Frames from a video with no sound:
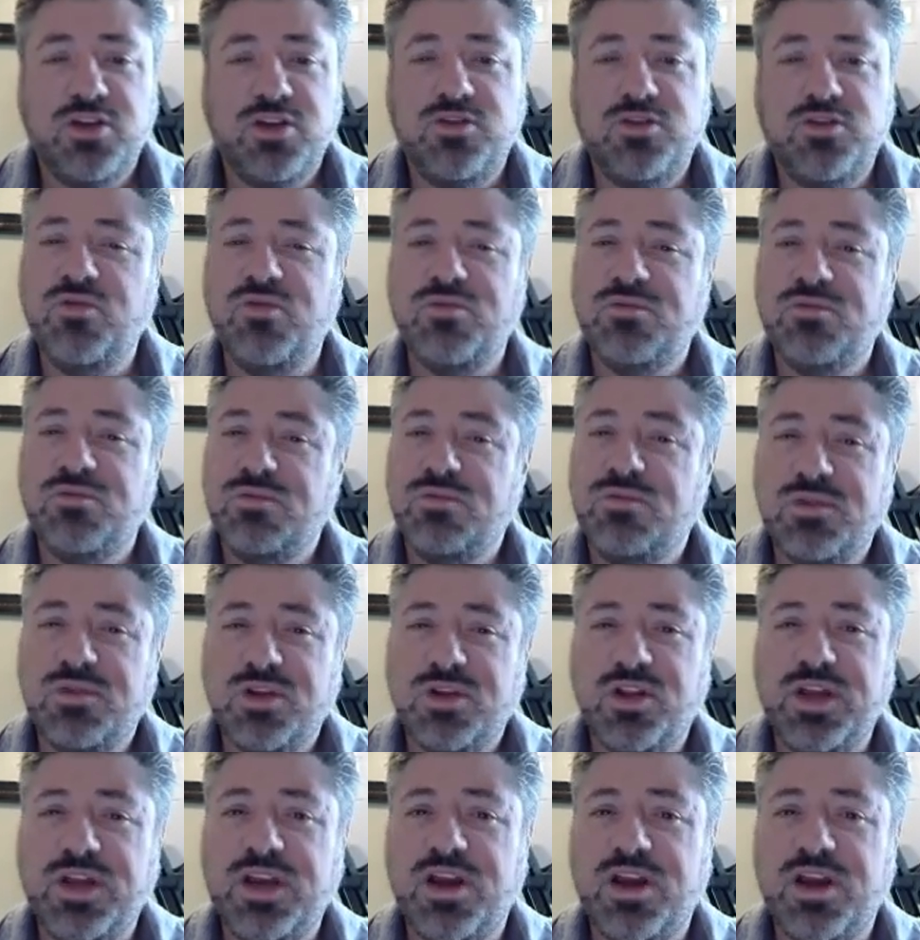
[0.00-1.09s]
do
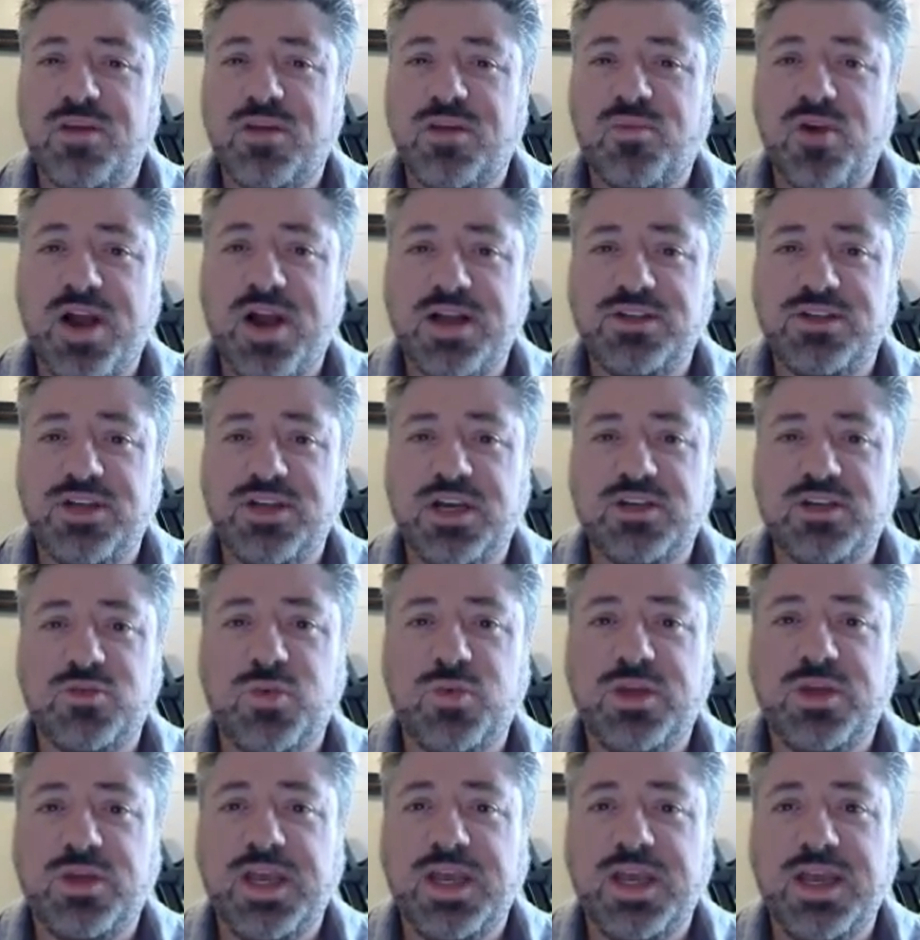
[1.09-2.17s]
cleanup projects
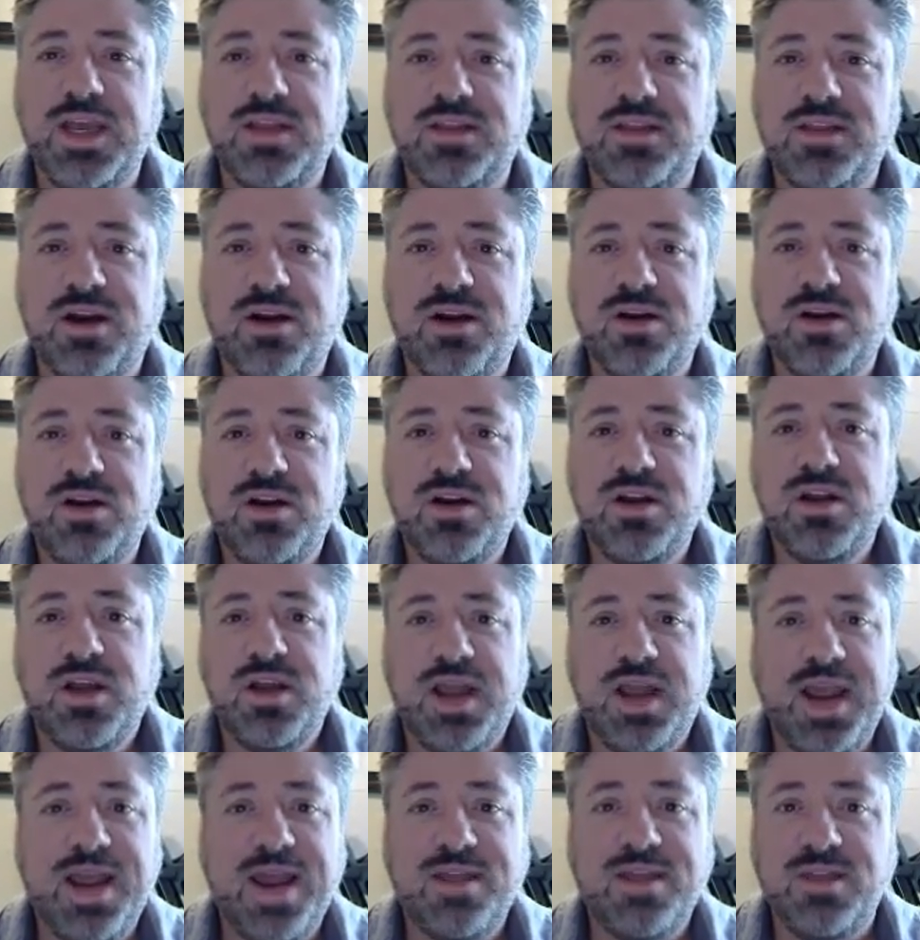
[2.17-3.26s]
when they get there,
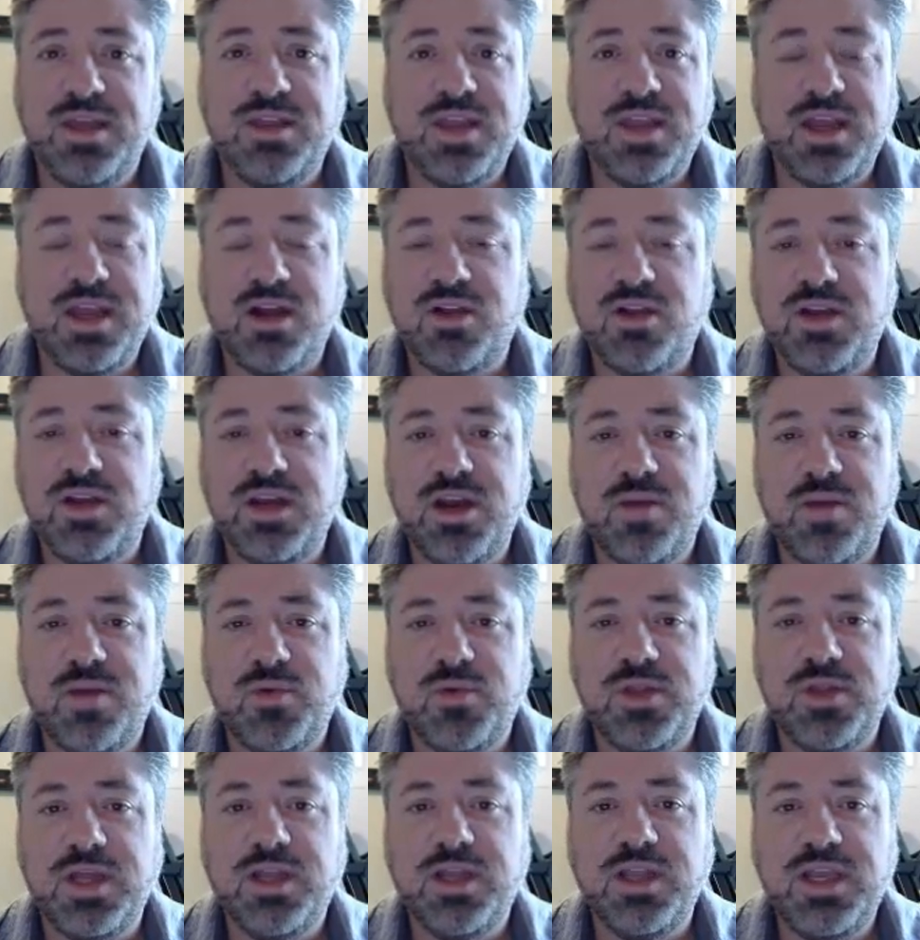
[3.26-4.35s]
and then they clean up
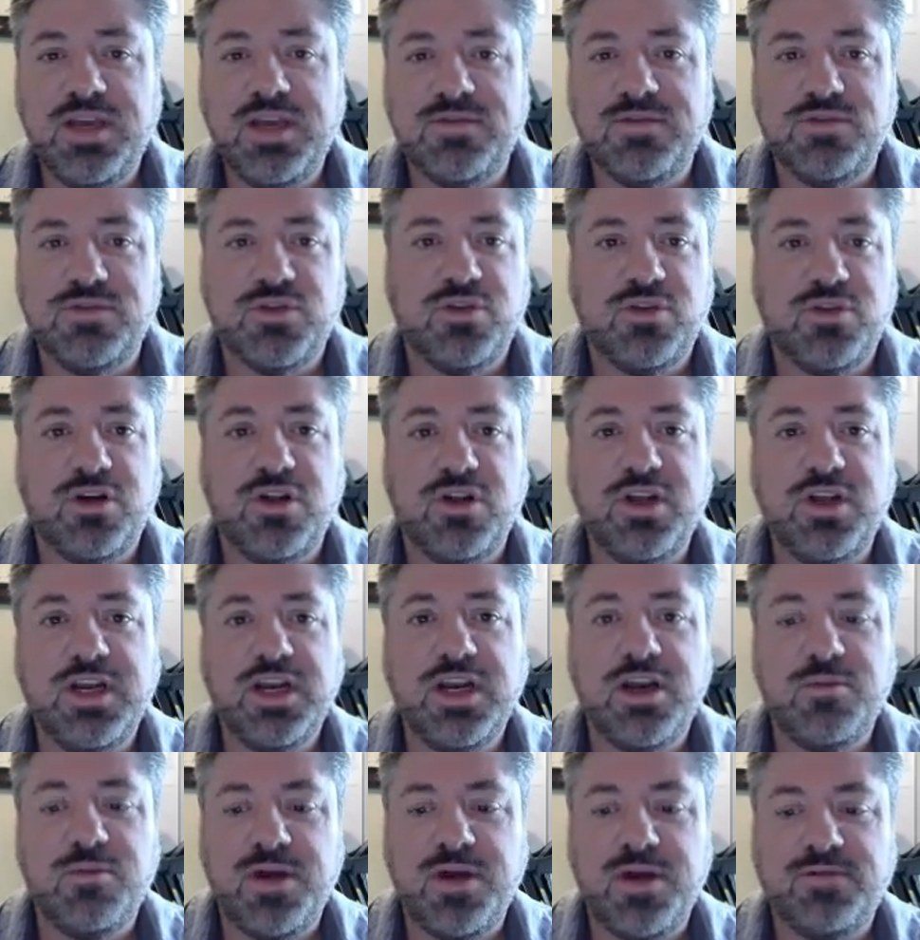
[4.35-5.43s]
when they leave. So they're
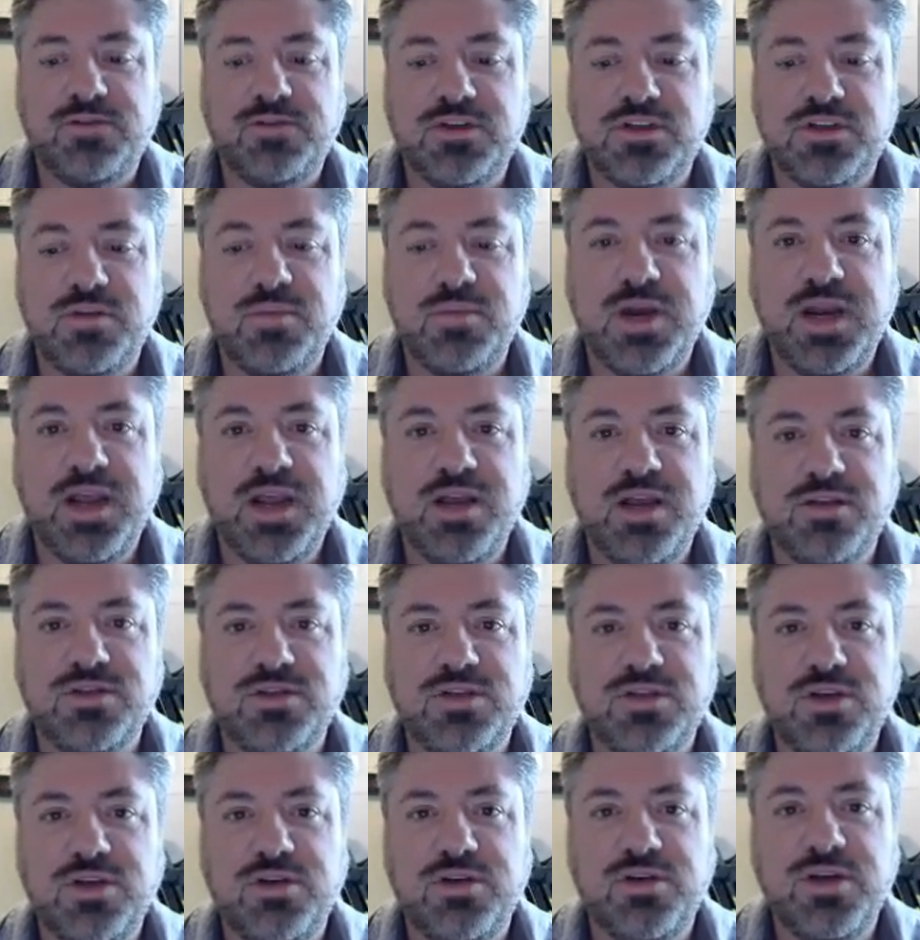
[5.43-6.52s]
cleaning up after somebody
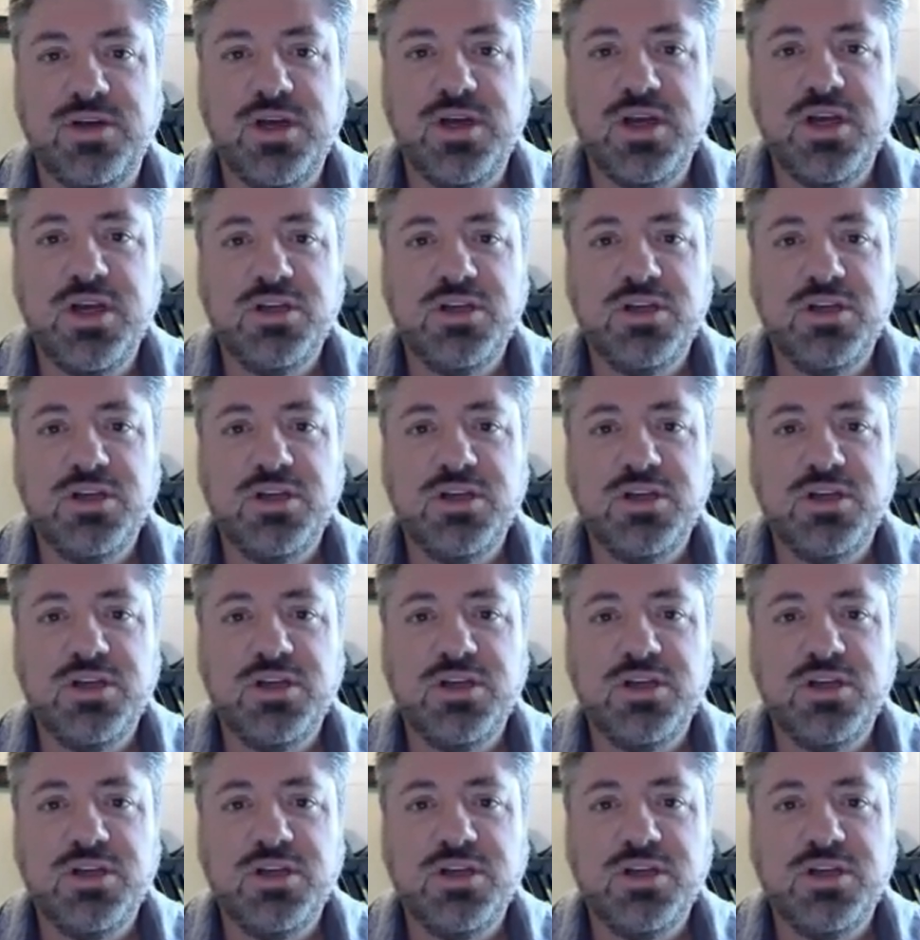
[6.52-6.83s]
else too.